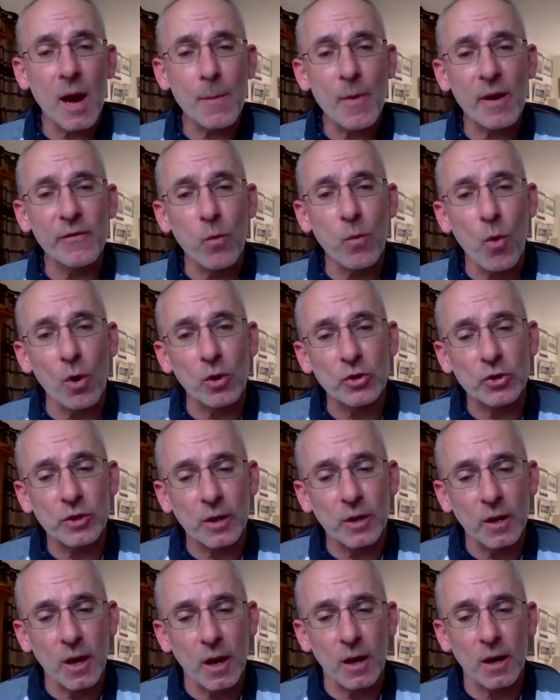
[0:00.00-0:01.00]
time I've
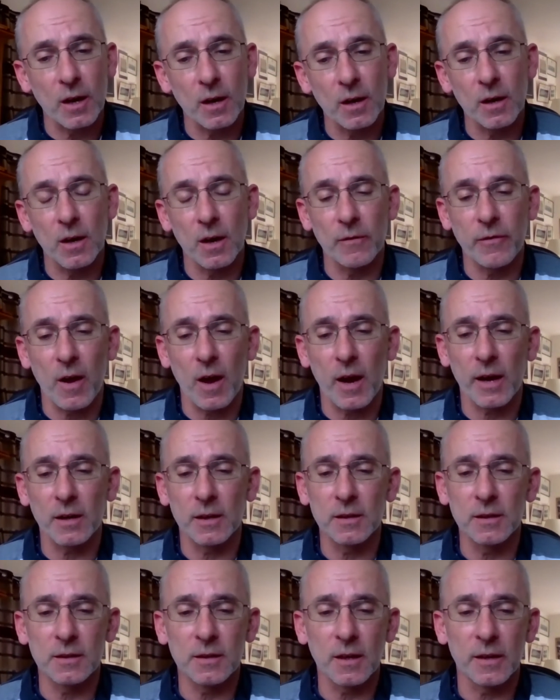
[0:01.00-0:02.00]
watched Love
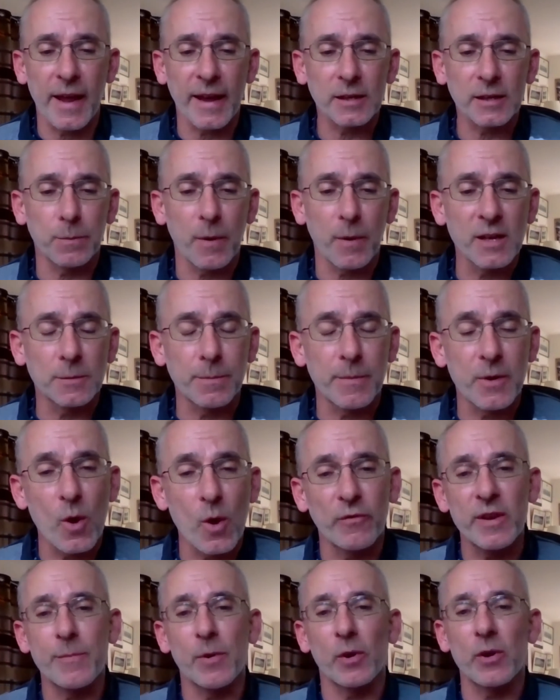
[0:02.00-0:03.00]
Island, and he explained to me who
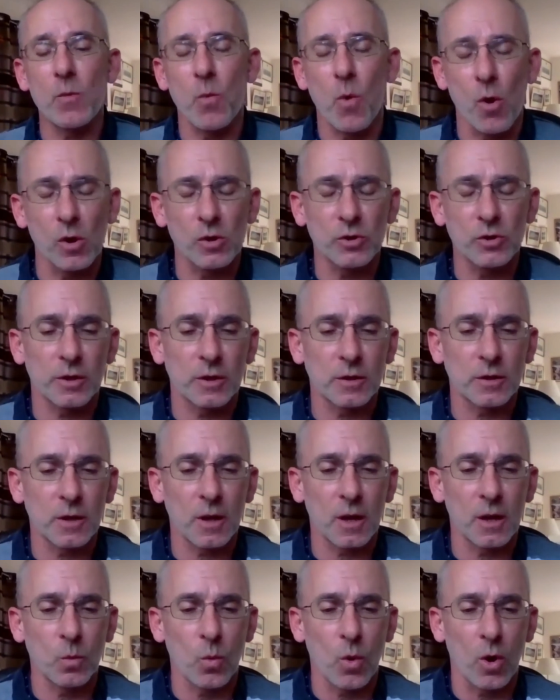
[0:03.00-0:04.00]
everybody was and
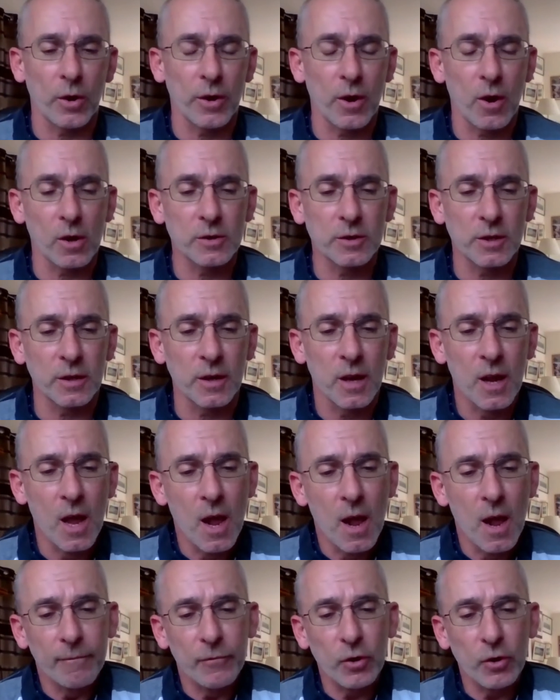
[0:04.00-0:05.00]
whatnot. And
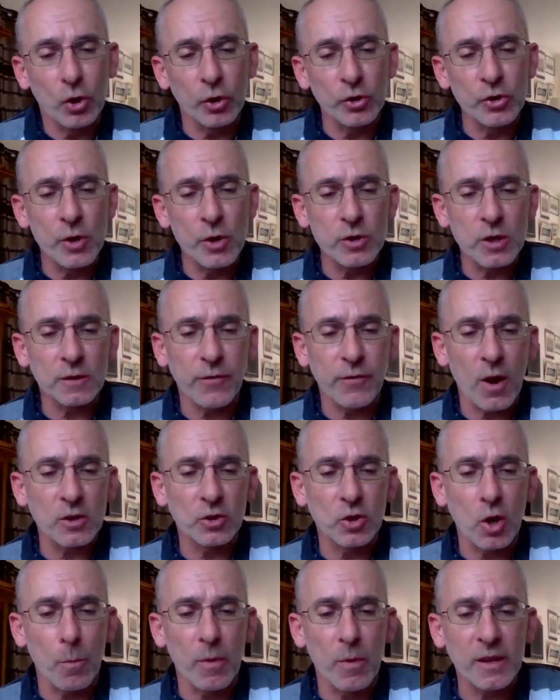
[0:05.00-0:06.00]
the good news, as far
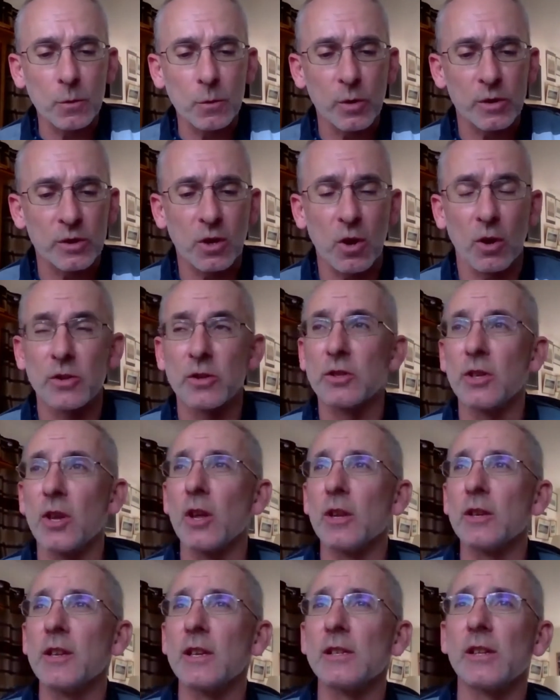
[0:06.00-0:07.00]
as Dom Littlewood's
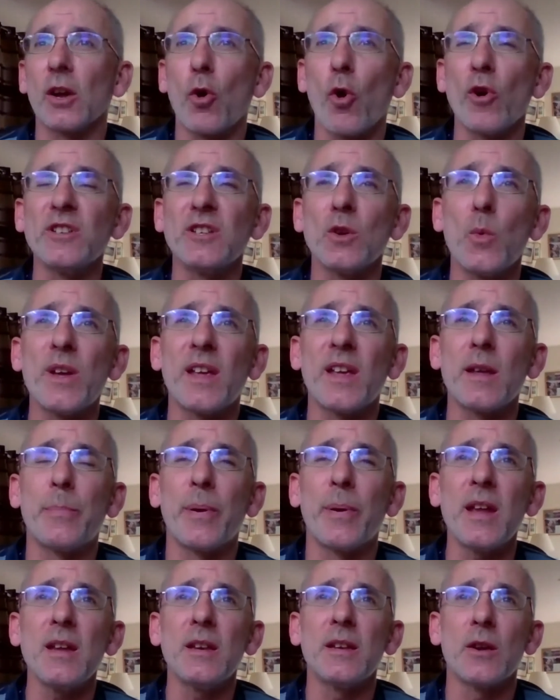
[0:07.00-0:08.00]
concerned, is that according to
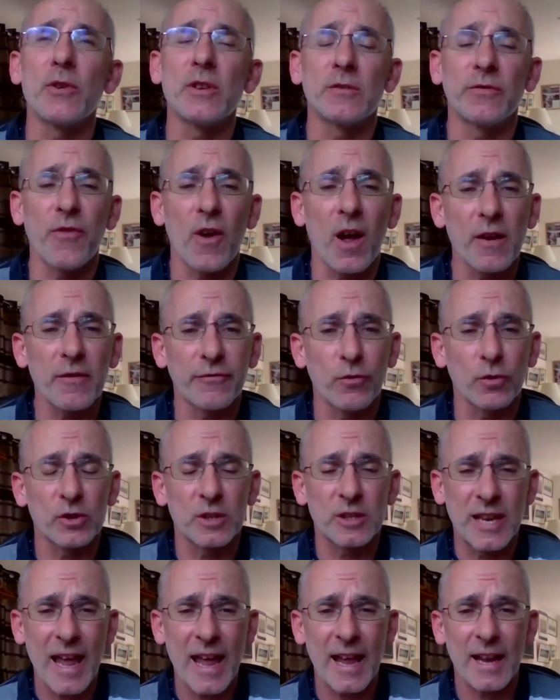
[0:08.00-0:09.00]
Wikipedia, he's
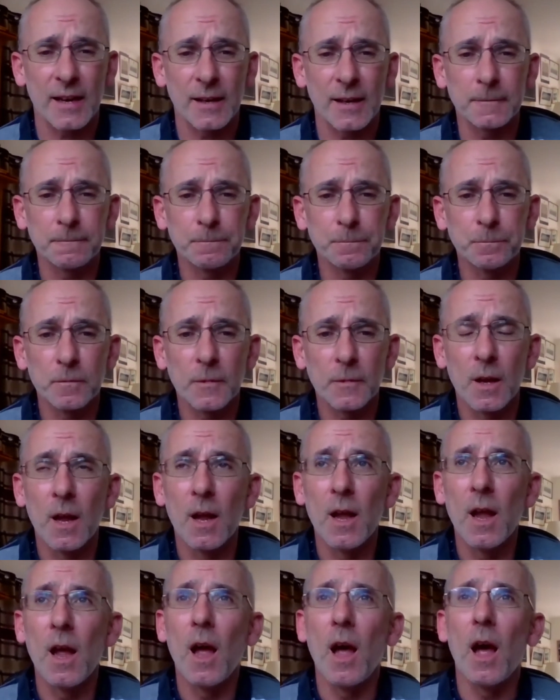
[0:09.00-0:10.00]
5'10",
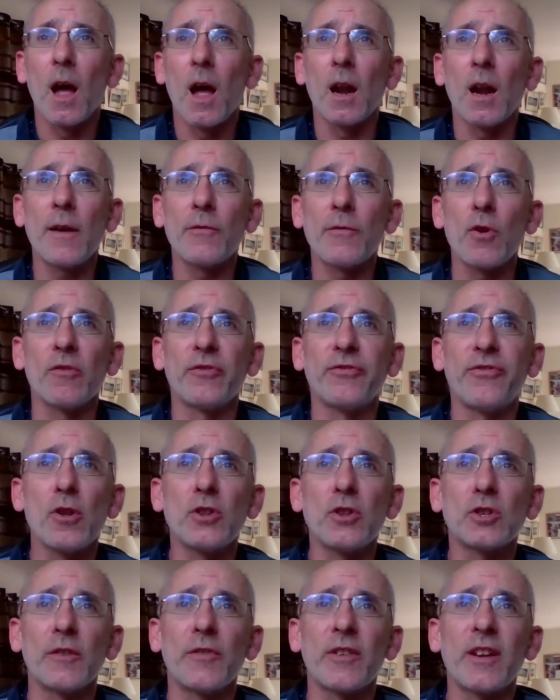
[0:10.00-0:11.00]
and I've got
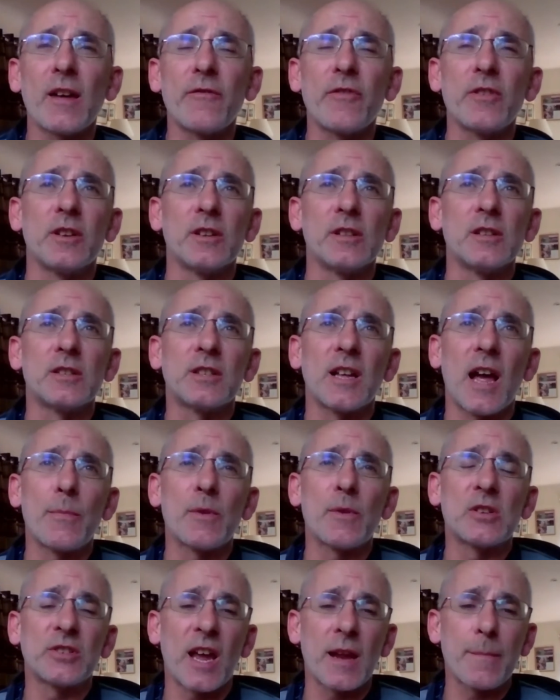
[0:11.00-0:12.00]
photographic evidence that I'm
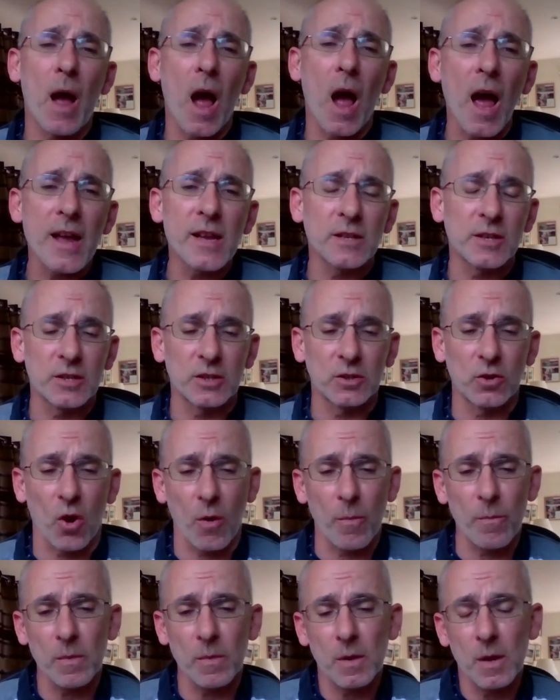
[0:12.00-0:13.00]
the same height as
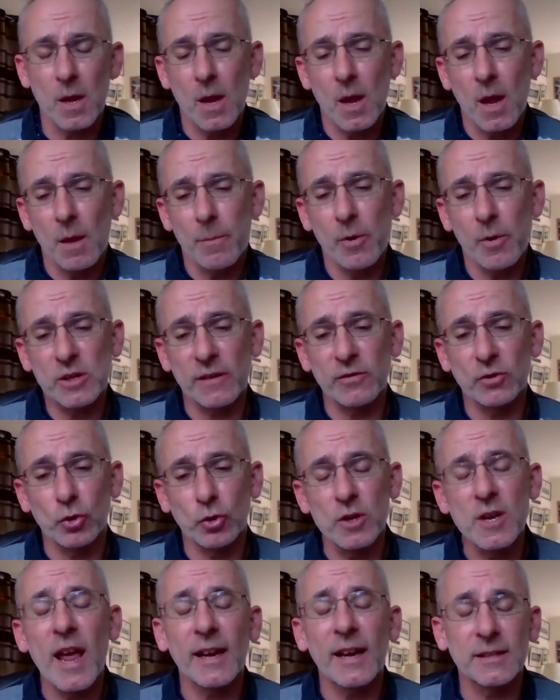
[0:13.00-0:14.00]
Dom because I
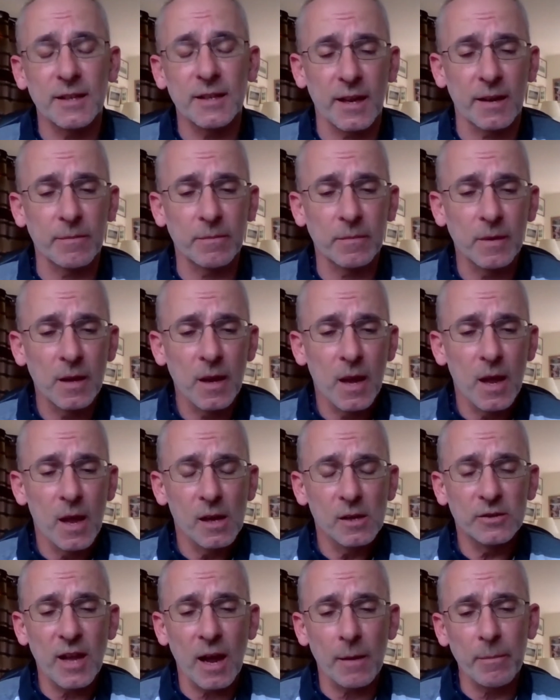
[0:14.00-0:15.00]
stood next to him.
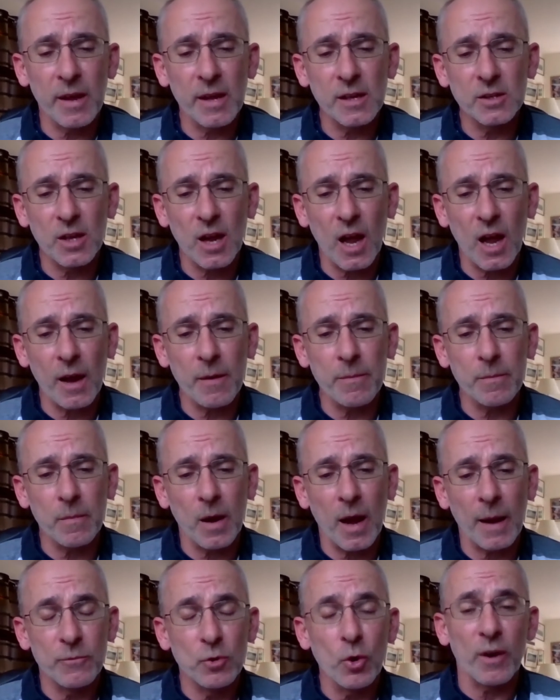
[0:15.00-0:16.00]
So that means that I'm
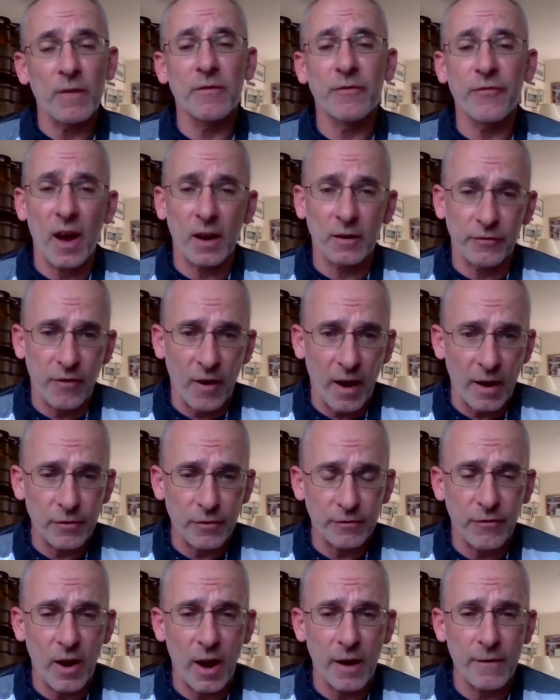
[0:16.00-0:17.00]
not, in fact,
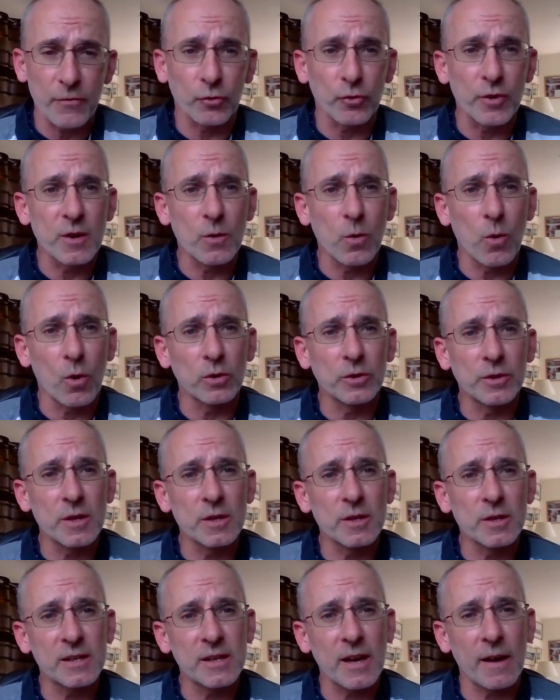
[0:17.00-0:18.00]
5'5"3/4,
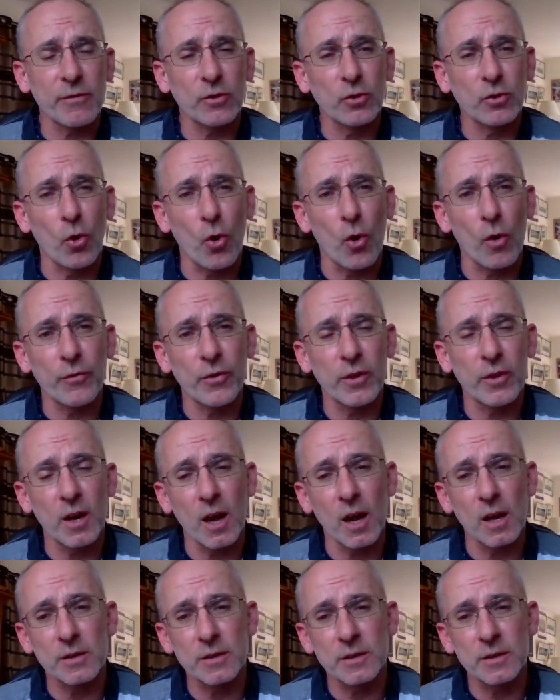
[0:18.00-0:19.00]
as I've thought for the
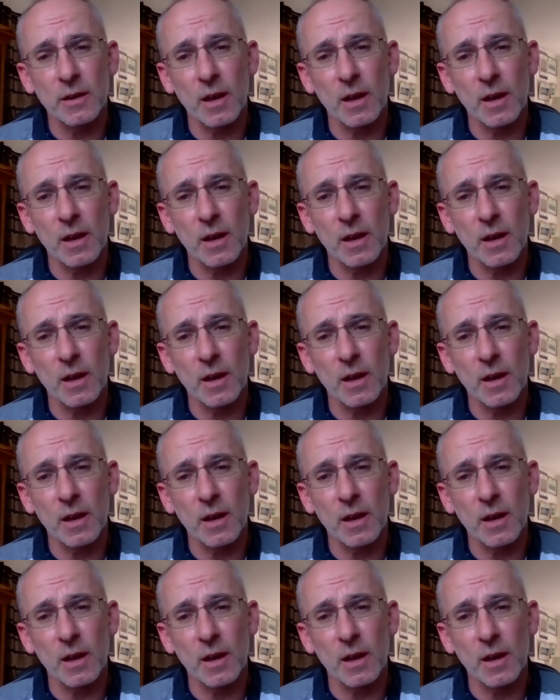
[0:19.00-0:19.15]
last